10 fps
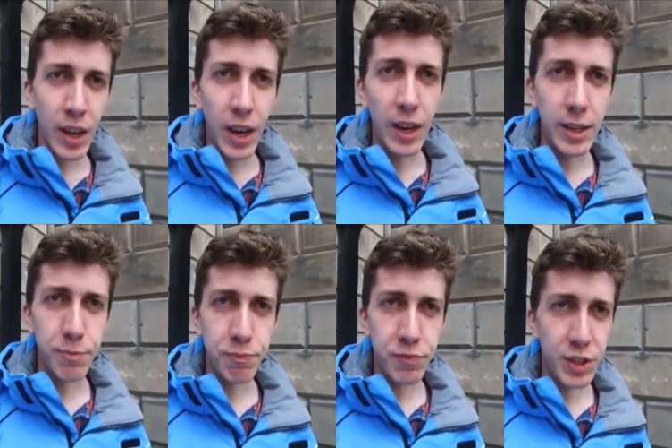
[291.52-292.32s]
So
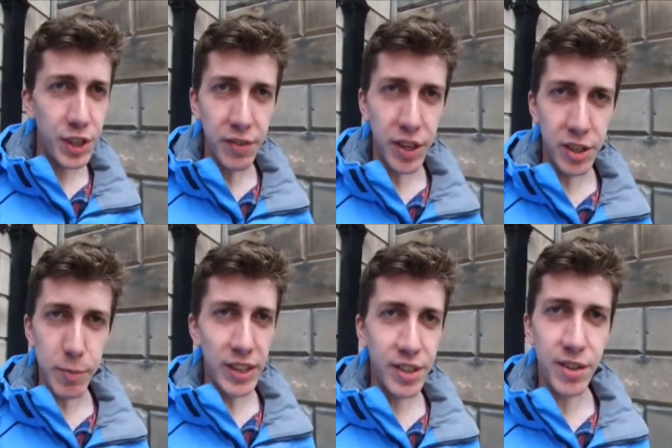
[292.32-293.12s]
you'd have to go to
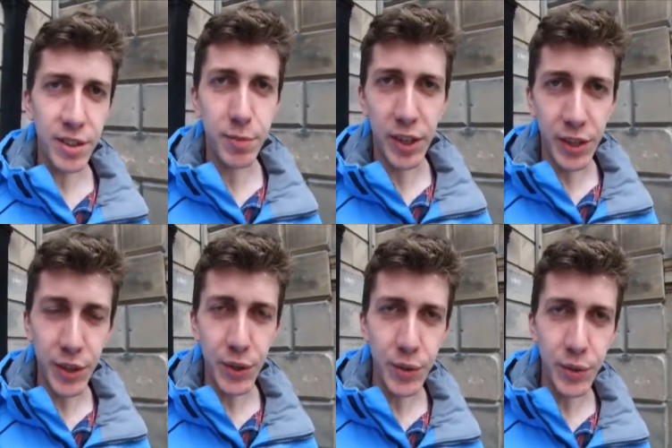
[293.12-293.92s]
Manchester or something
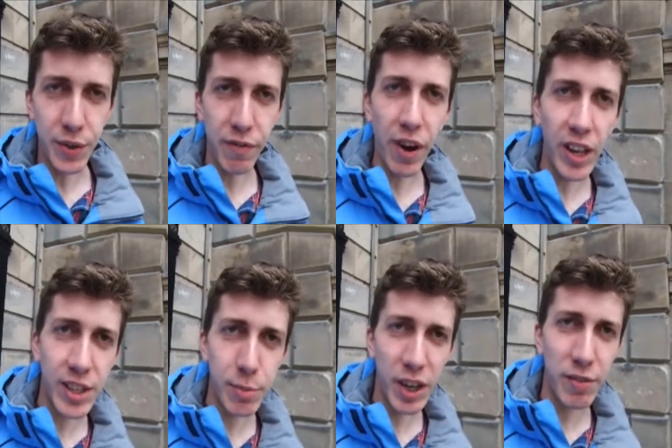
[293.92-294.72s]
to find
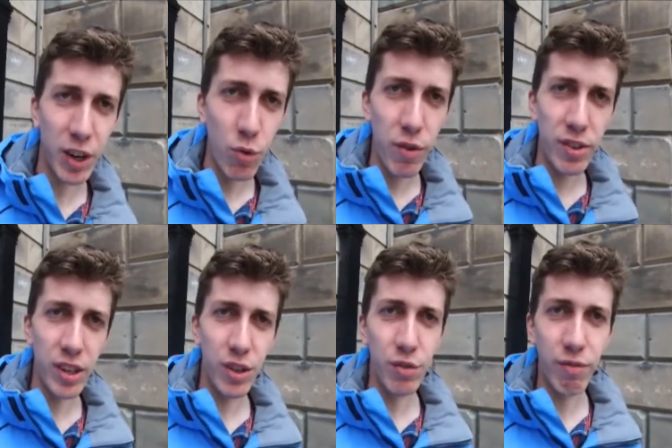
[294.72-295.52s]
something of an
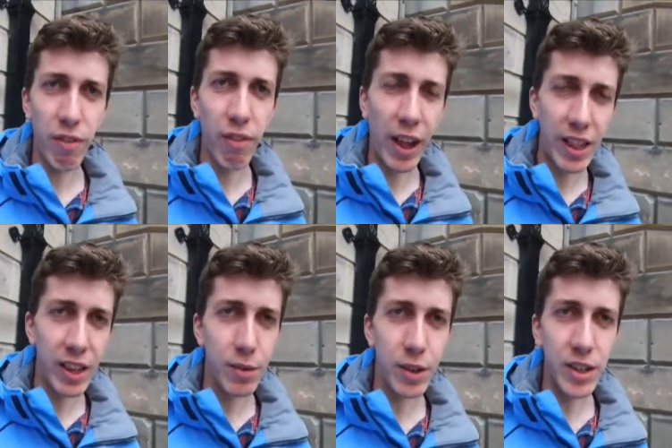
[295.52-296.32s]
equivalent
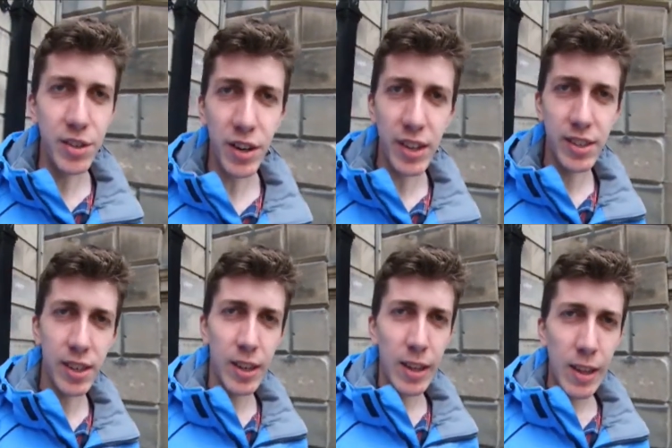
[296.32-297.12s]
value and interest.
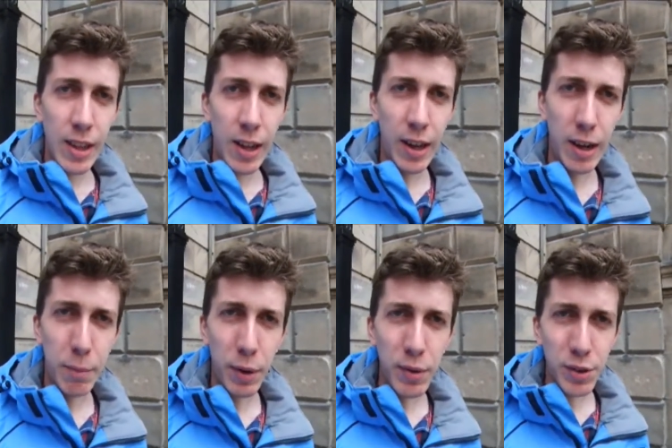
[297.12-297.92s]
I'm
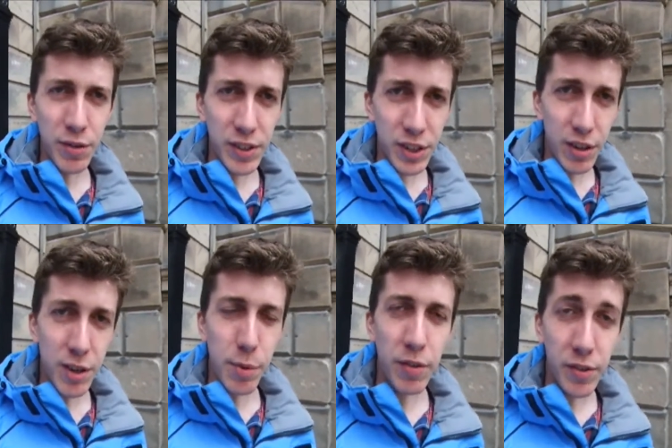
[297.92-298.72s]
not sure if it's totally
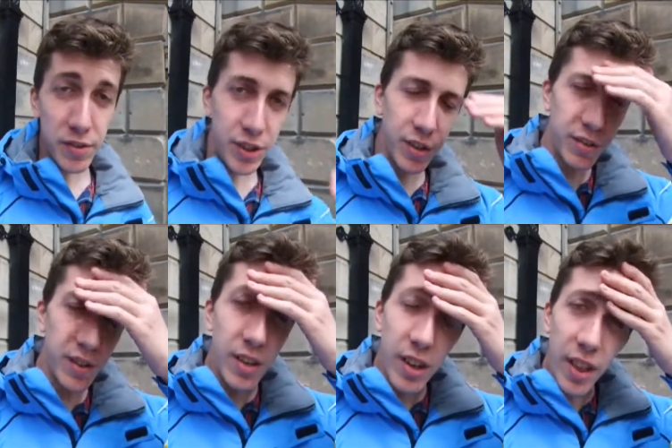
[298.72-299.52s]
appropriate for
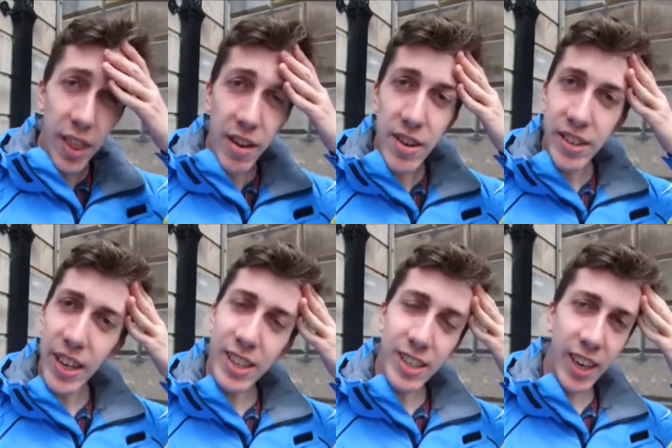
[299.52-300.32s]
children. There is a
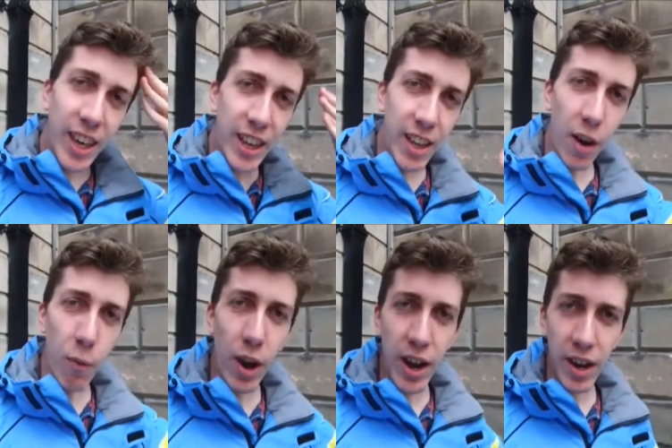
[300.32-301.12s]
scene
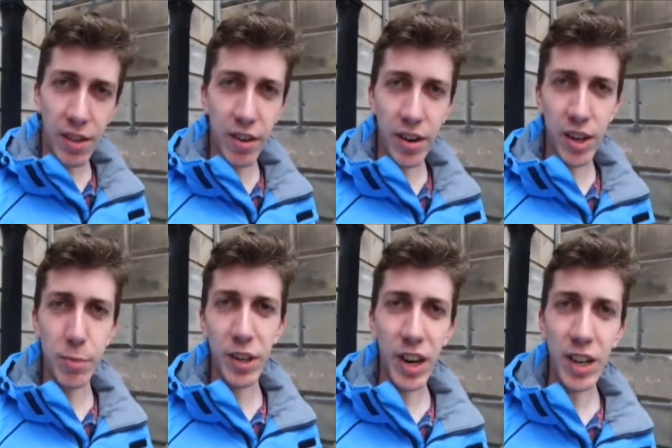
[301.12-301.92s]
where there are a
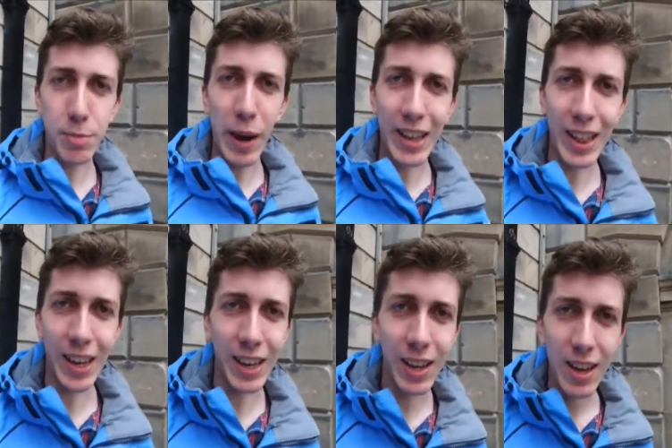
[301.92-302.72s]
couple of guys
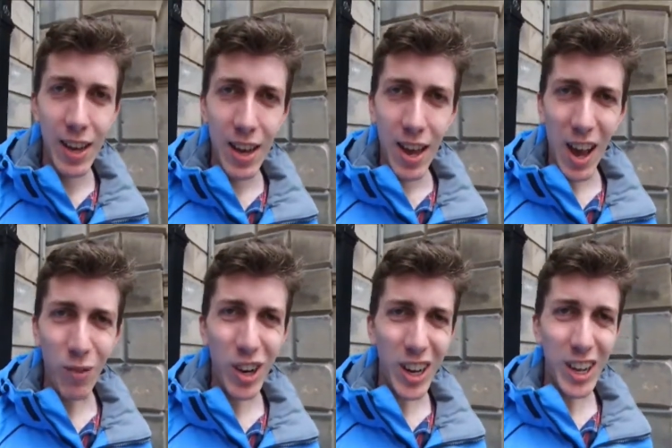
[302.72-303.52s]
battling, and
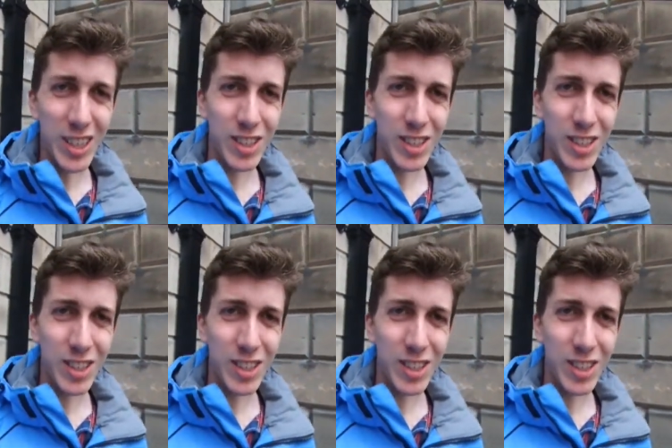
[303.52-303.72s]
one guy is